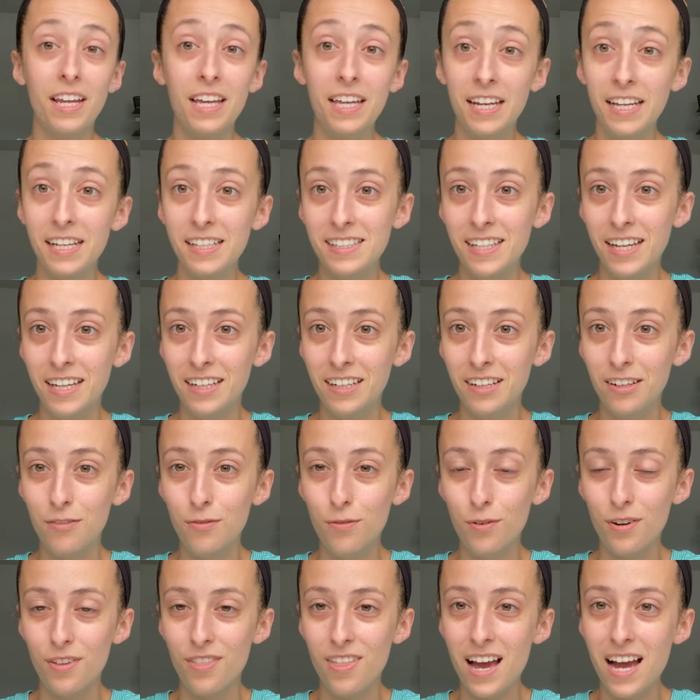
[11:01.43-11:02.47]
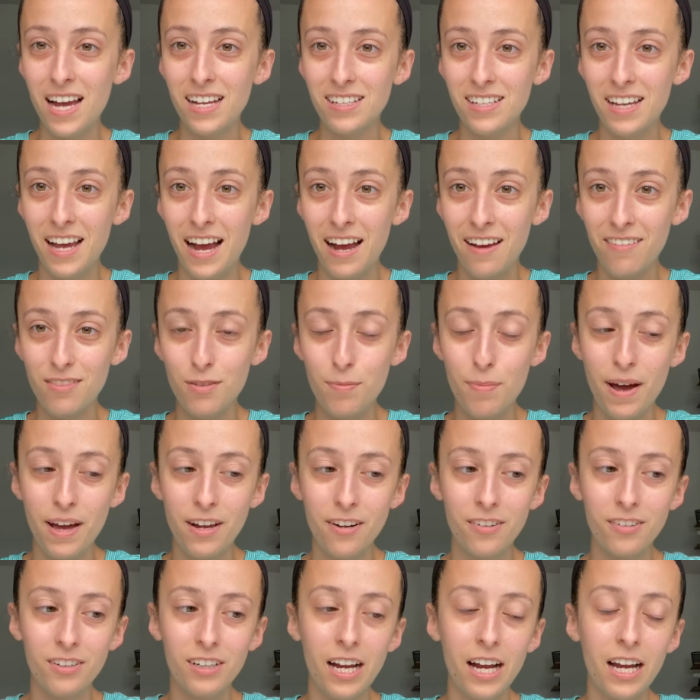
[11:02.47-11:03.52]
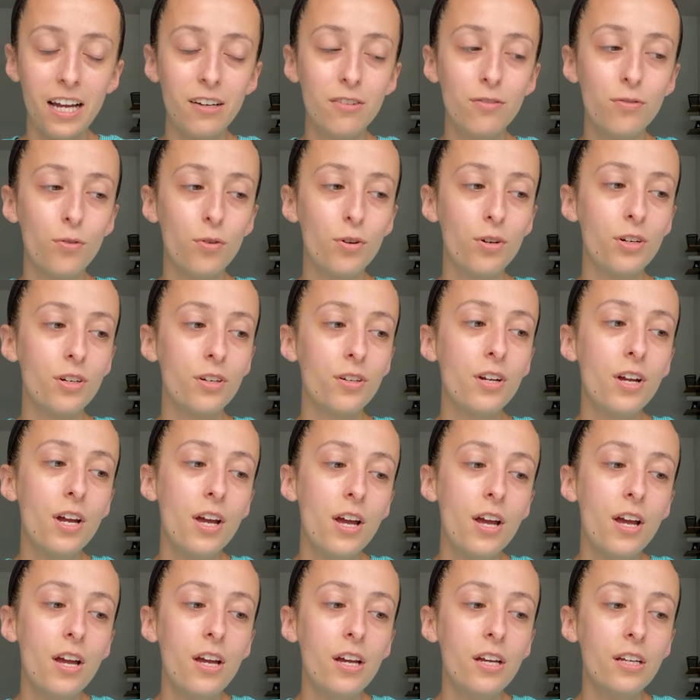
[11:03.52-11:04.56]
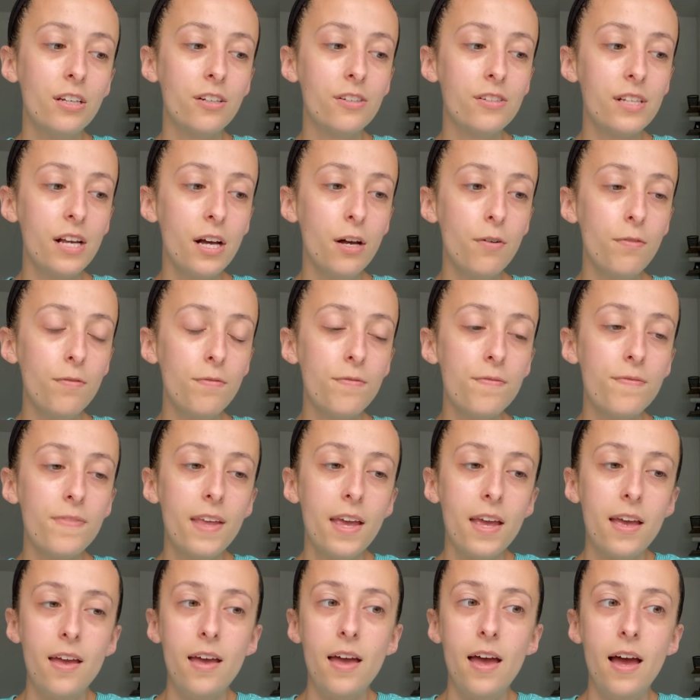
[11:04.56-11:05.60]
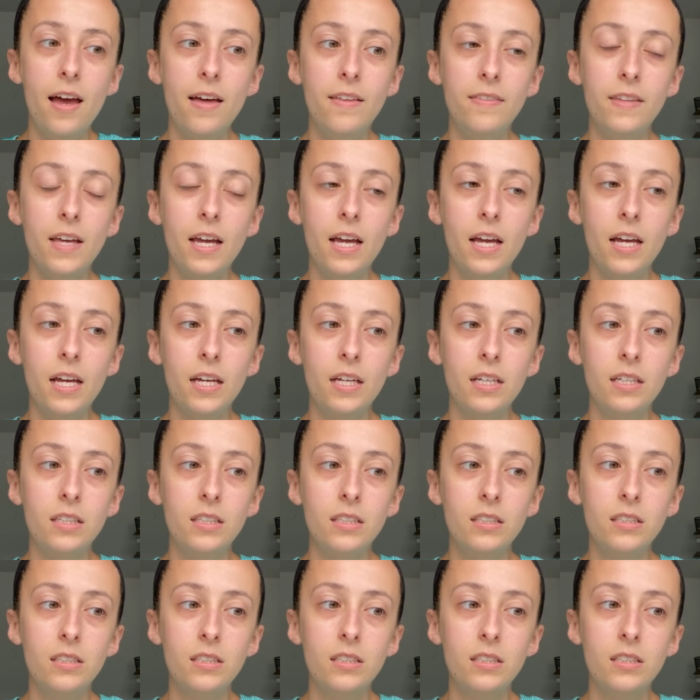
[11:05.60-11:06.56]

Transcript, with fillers: and excited for that to have the pattern guide for yourself and then